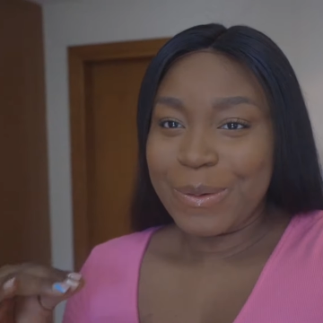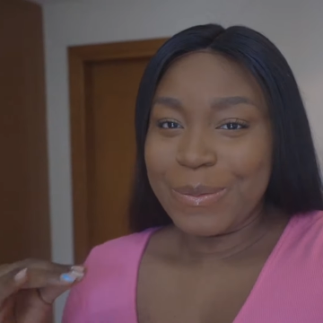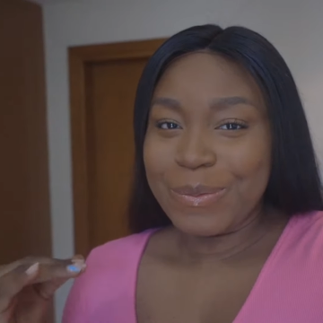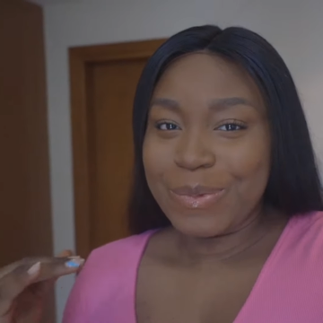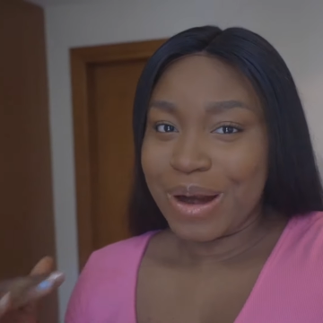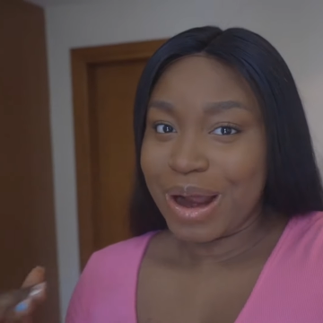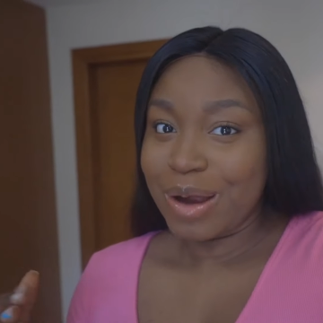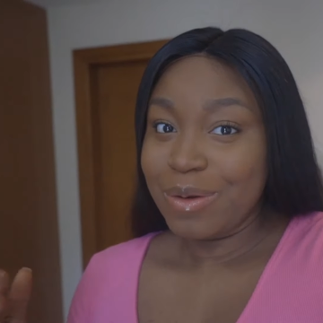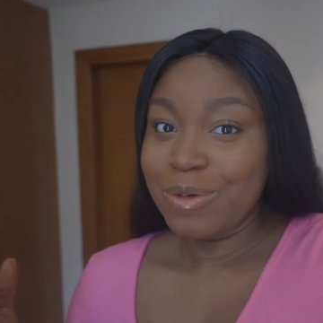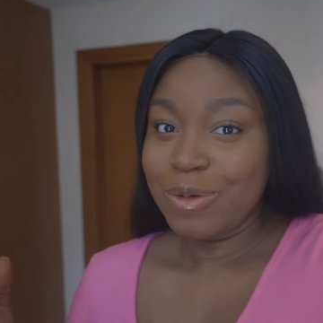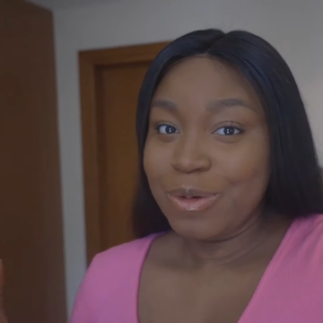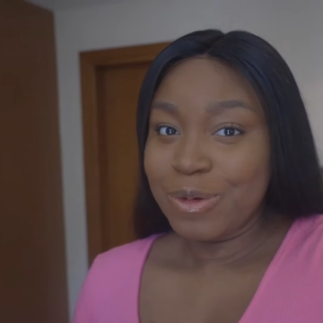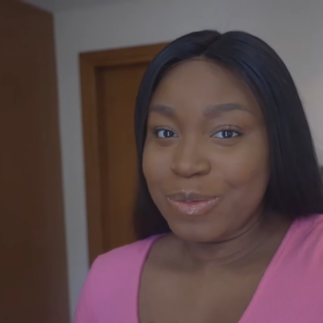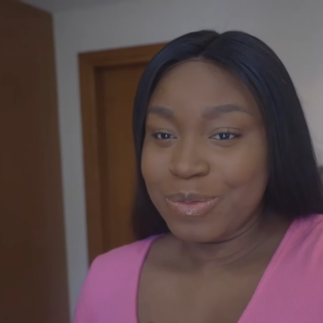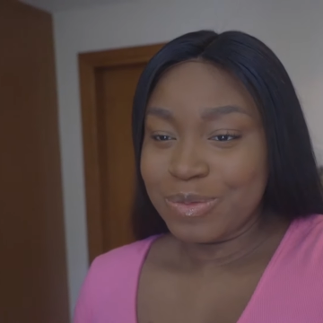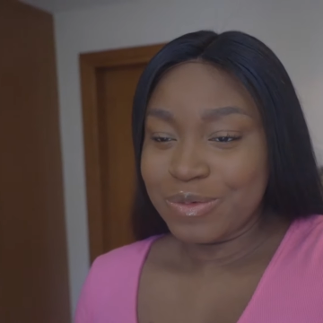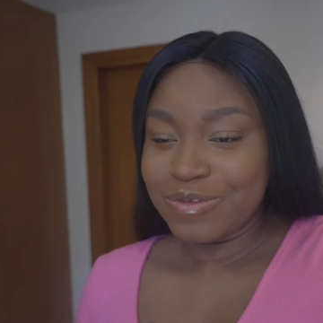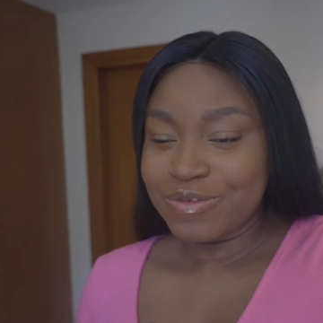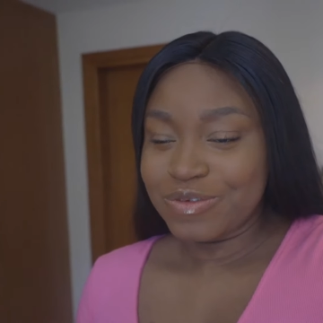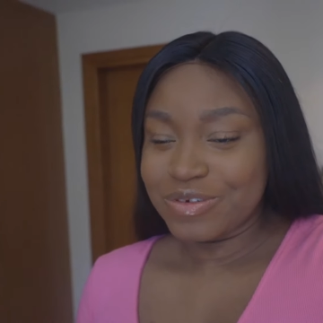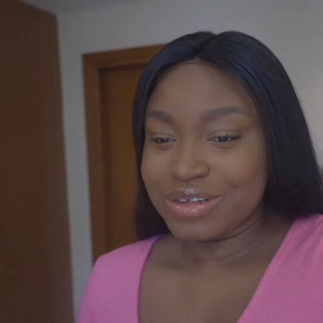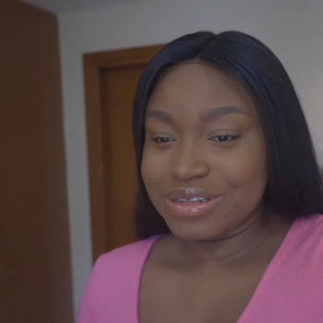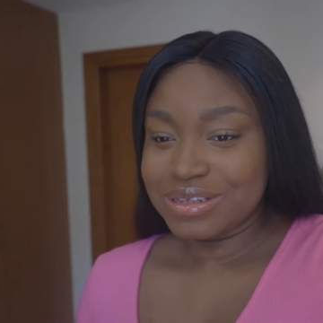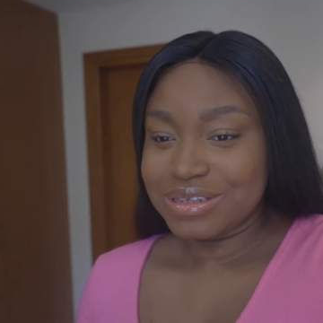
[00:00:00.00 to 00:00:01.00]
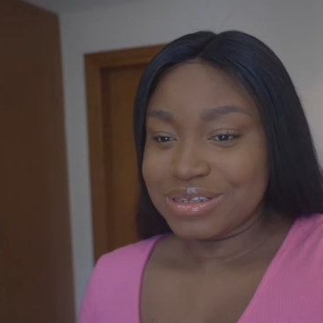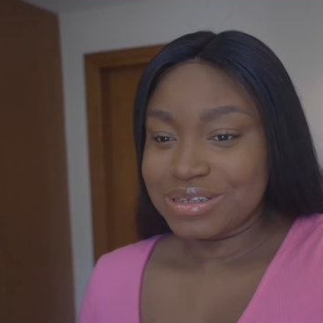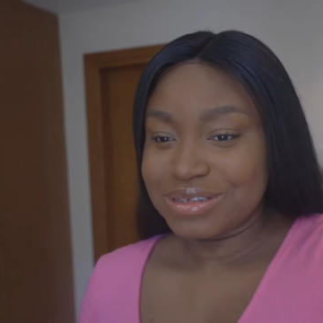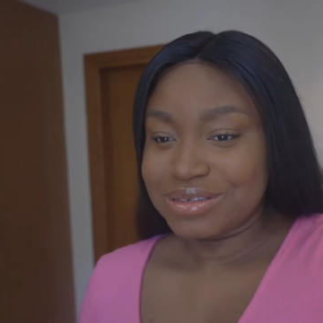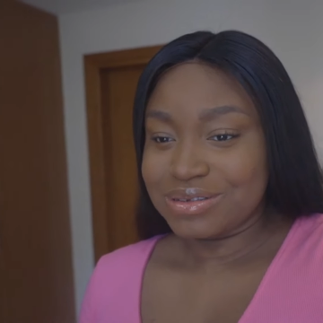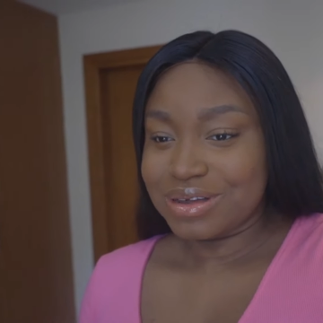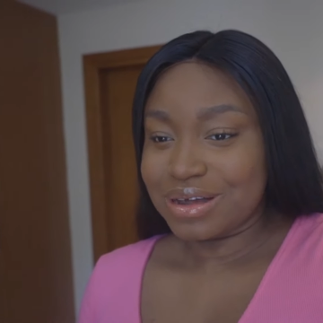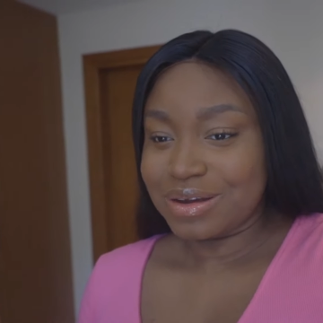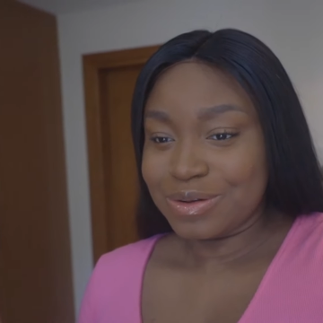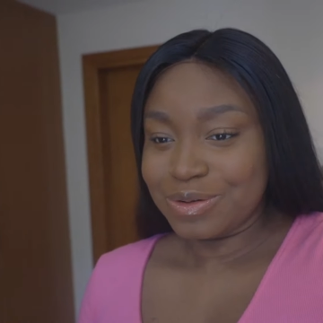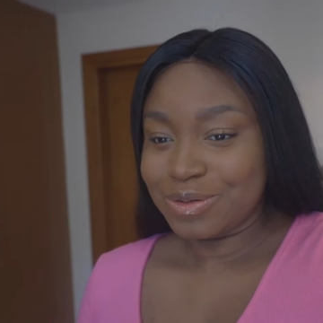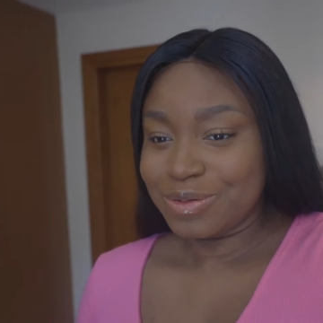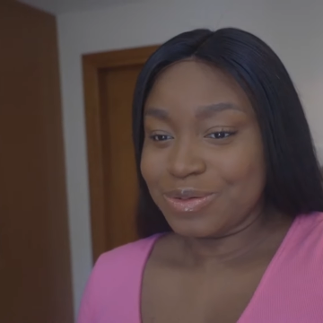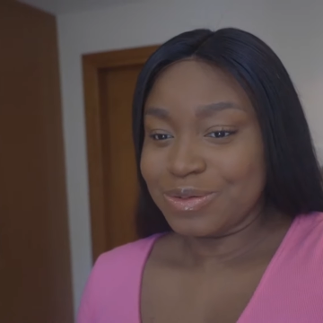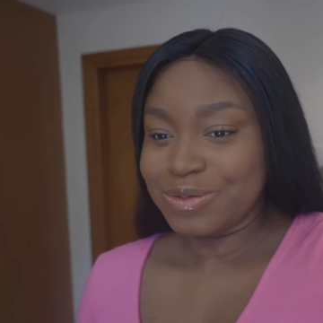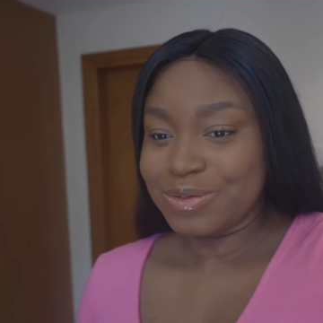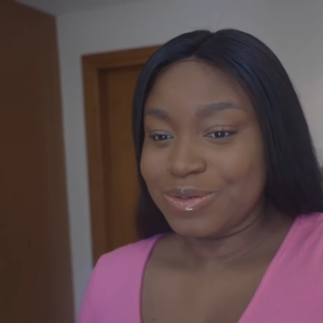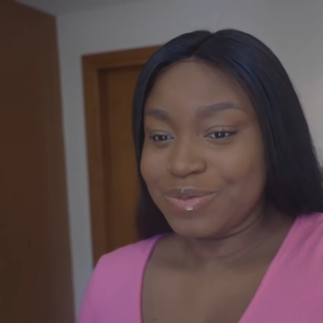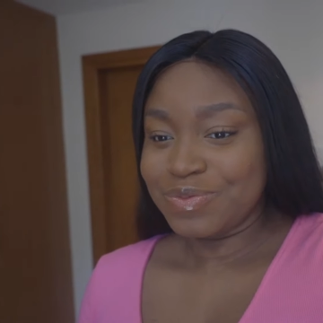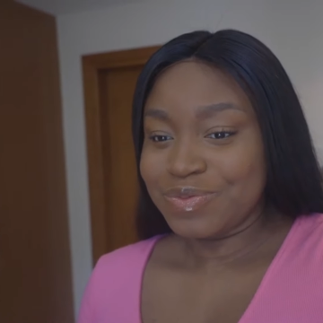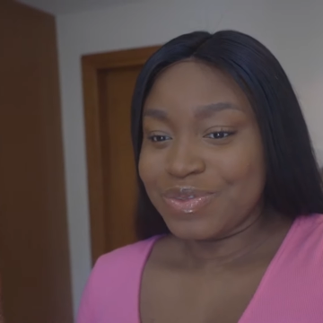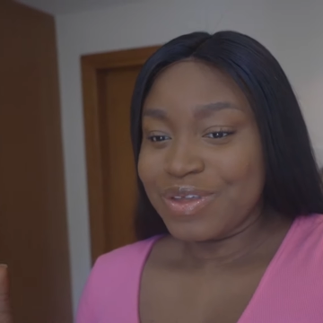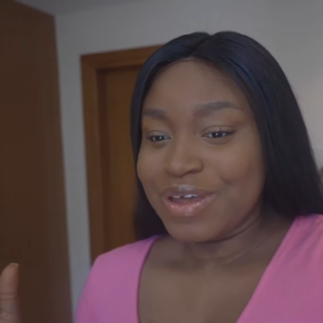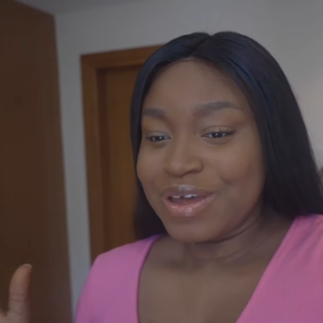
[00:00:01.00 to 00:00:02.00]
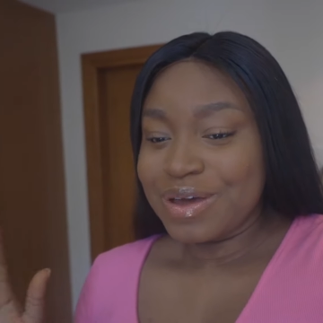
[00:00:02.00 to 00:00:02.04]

probably we'll move it. I don't know.